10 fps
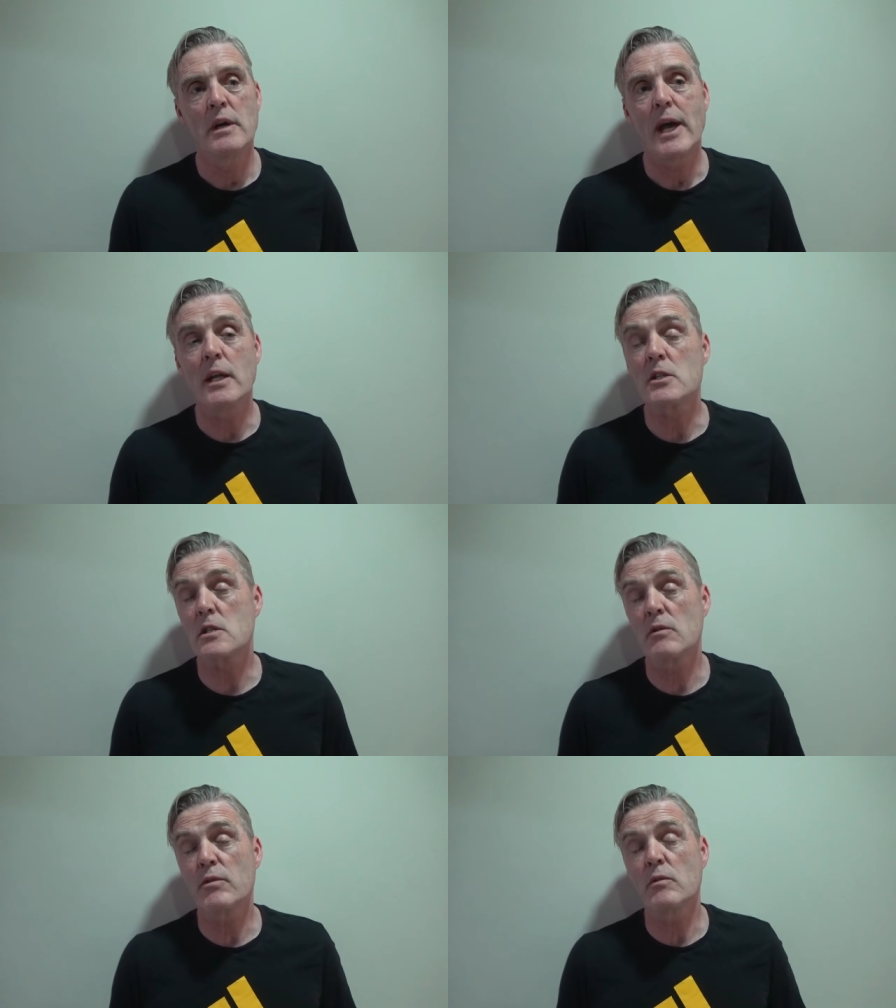age
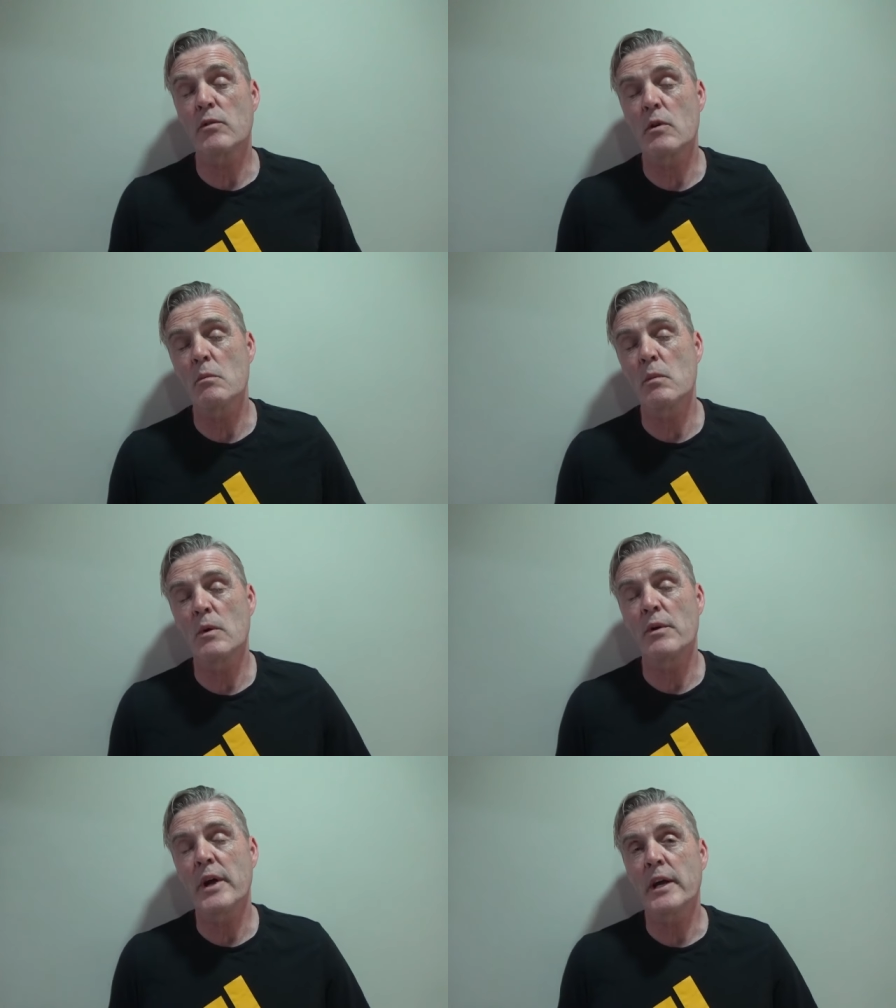different from
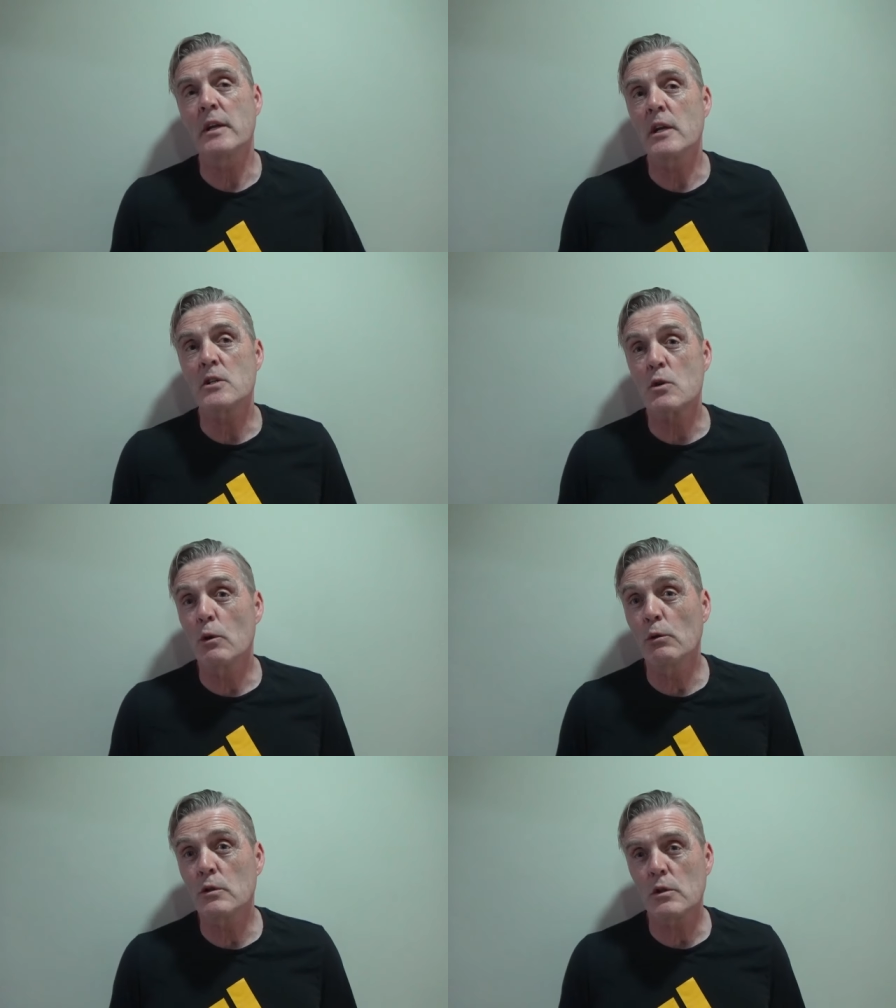uh, 9 years
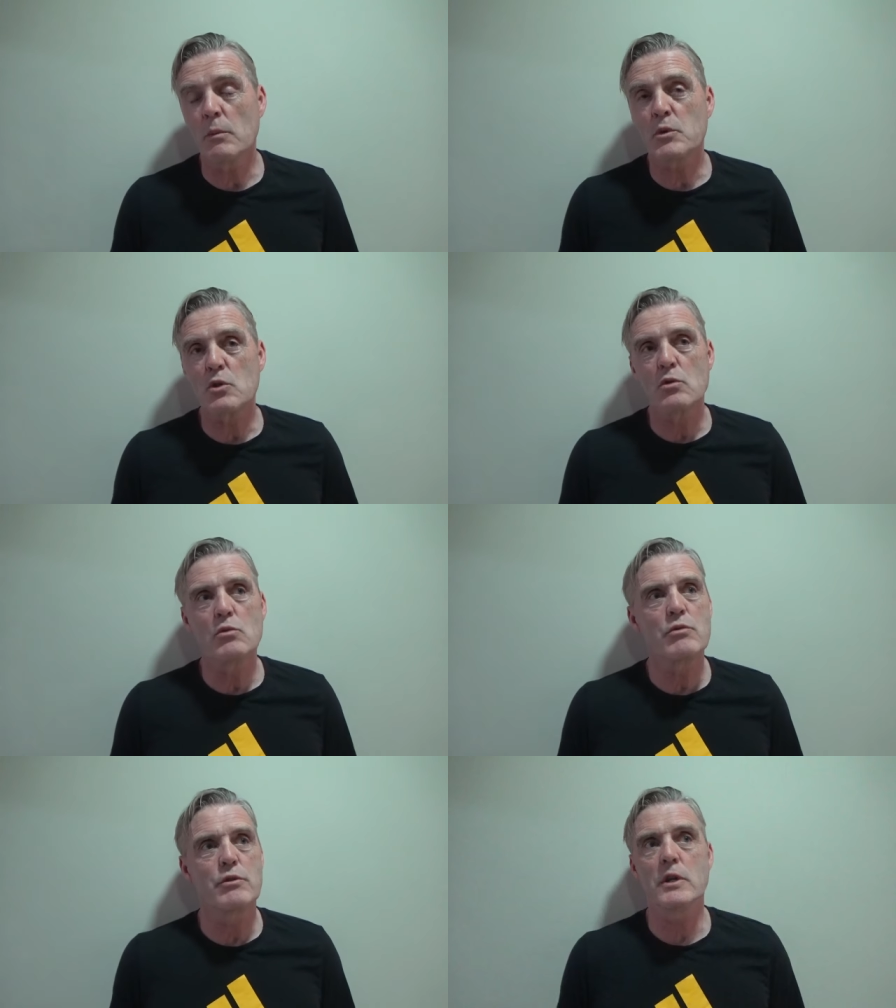old up
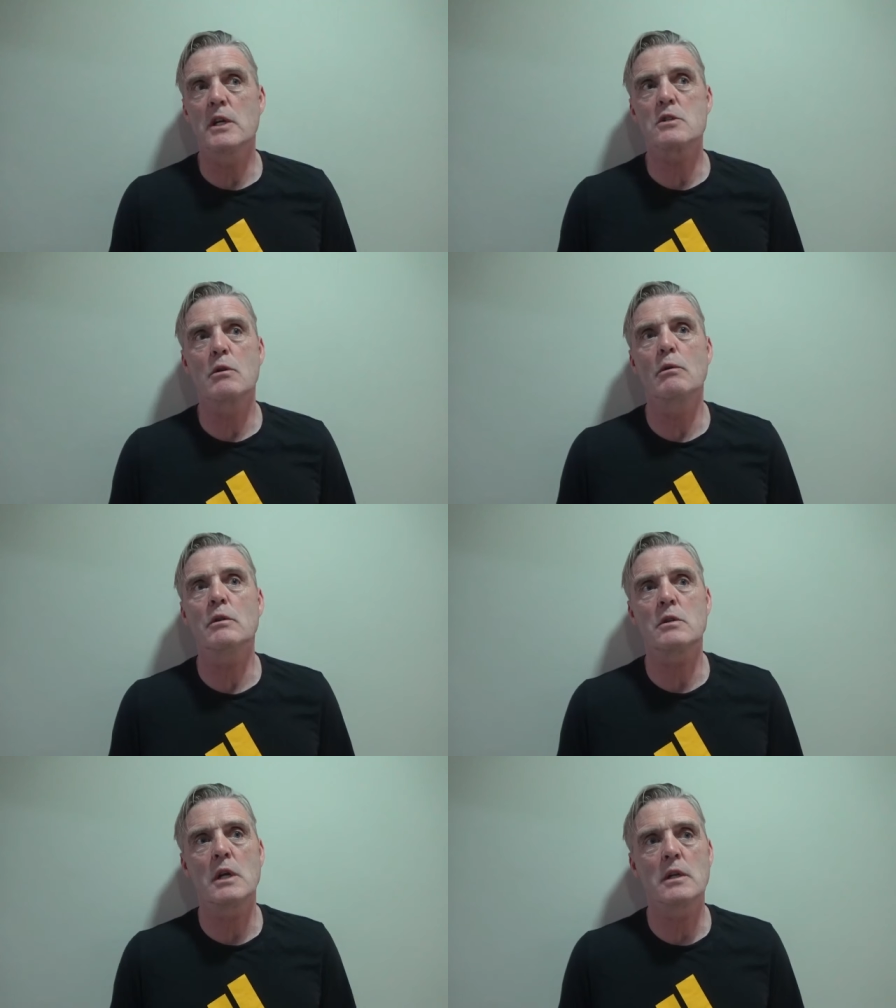to 30 years
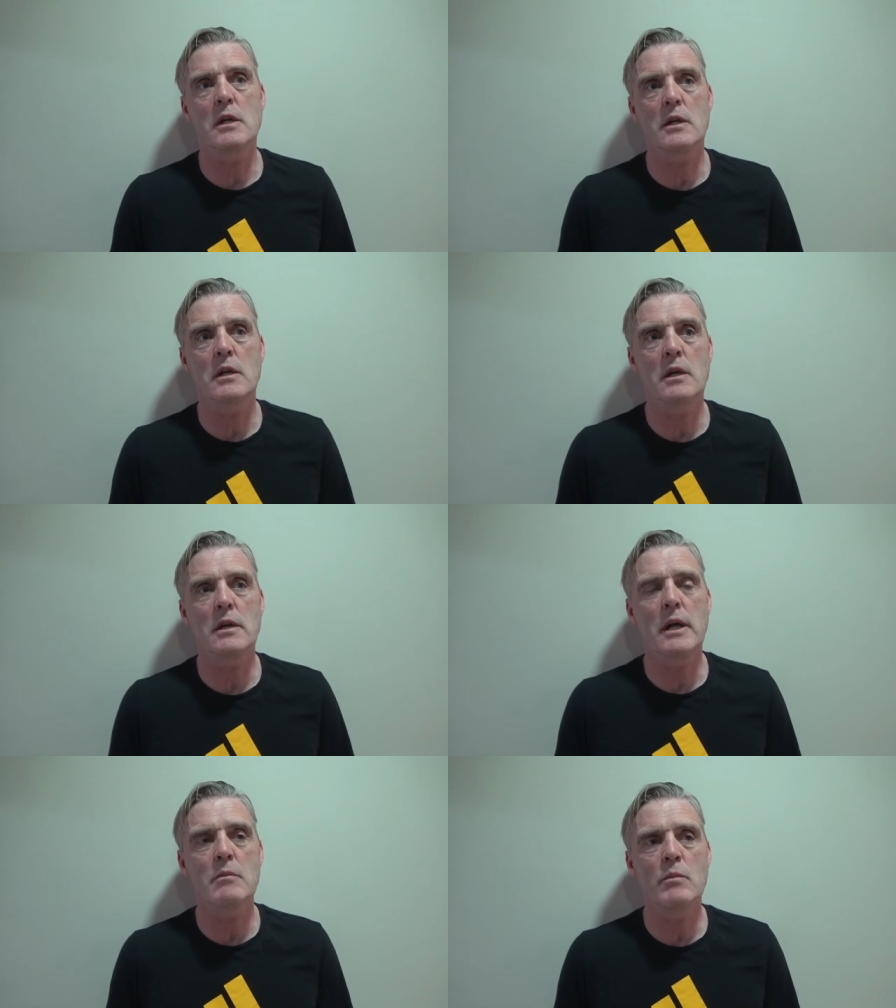old and, and,
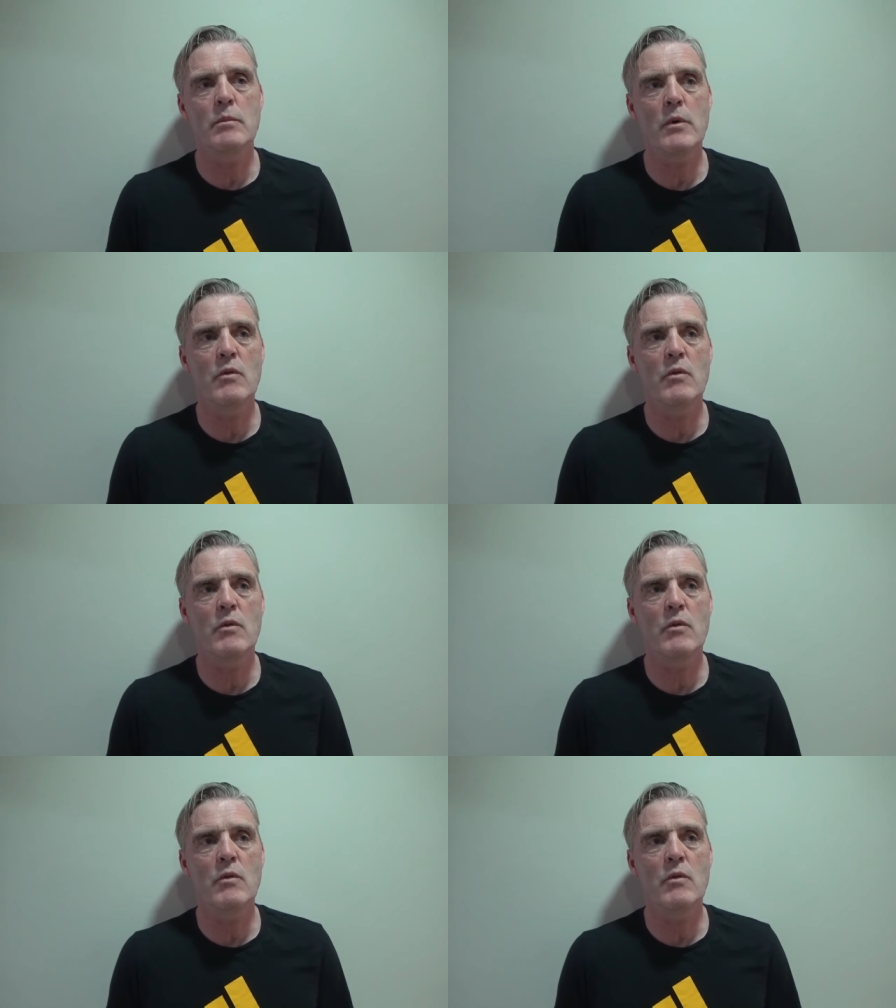and, and,